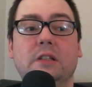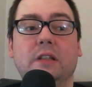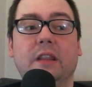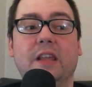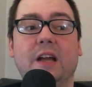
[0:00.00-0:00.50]

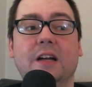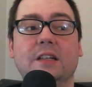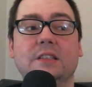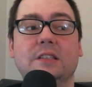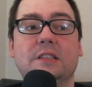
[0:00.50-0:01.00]

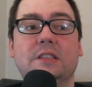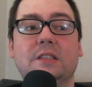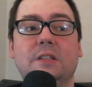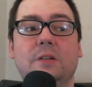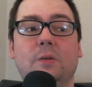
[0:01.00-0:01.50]
There's
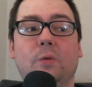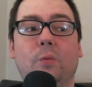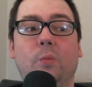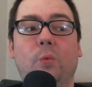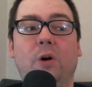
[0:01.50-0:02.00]

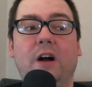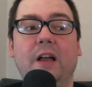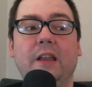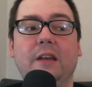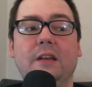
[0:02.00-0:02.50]

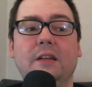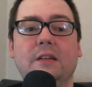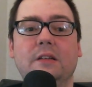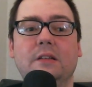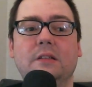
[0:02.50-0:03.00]
1,
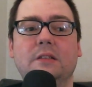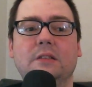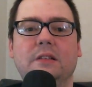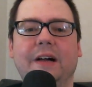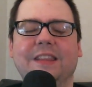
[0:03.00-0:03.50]

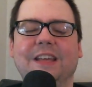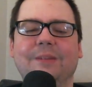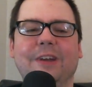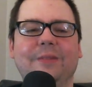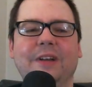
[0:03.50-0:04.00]
I think
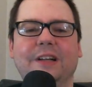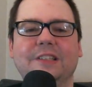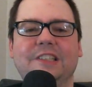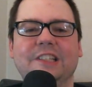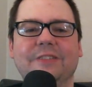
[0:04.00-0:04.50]
maybe on
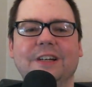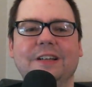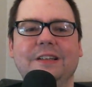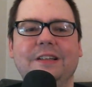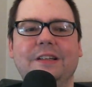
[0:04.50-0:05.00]
Shimmer.